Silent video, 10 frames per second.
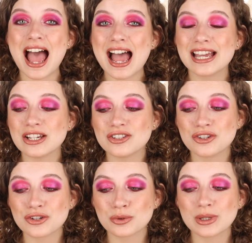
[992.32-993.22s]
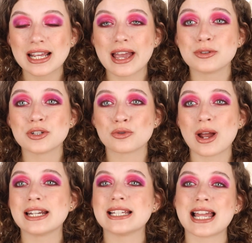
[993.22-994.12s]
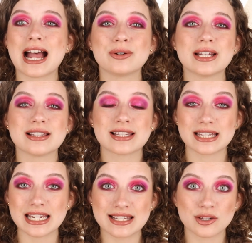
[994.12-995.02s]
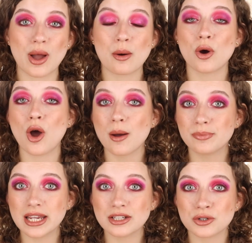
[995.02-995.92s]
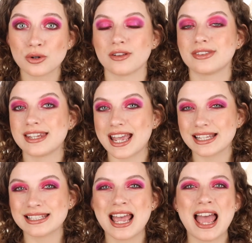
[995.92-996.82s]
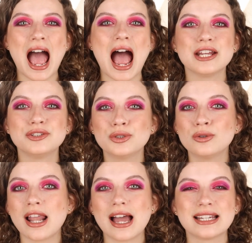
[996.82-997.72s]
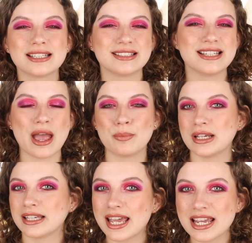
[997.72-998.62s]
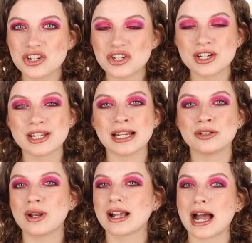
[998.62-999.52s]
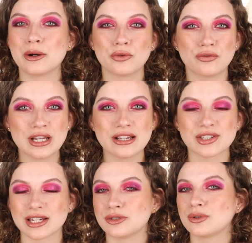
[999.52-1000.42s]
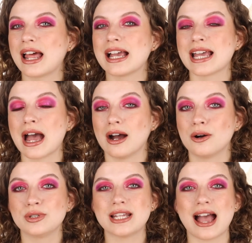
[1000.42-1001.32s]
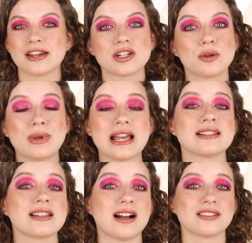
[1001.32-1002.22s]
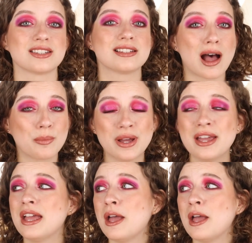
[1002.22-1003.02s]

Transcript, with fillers: I just really have to try this out and see so I will update you on that I do like the application I do like how it feels I do like how the eyeshadow blends on top